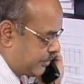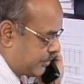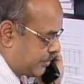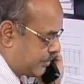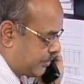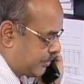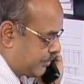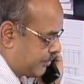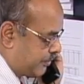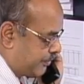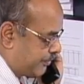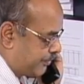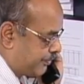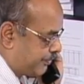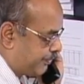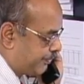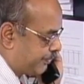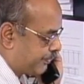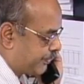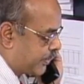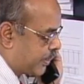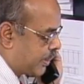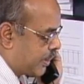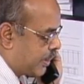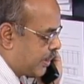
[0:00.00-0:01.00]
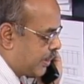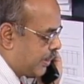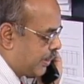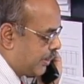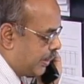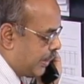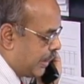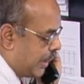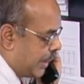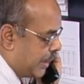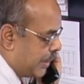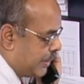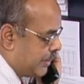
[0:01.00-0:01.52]
and General plan to
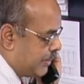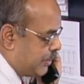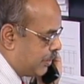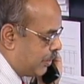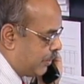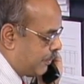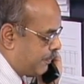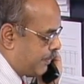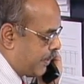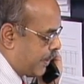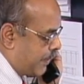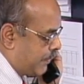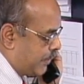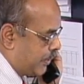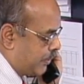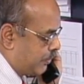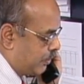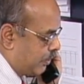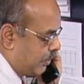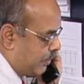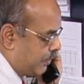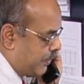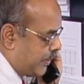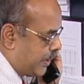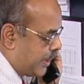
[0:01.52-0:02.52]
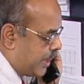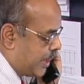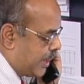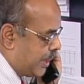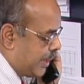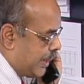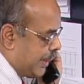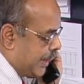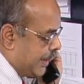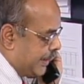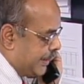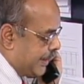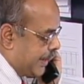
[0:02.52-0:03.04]
finance their home through
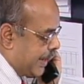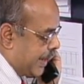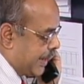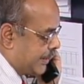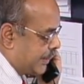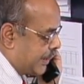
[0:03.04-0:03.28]
Guidance.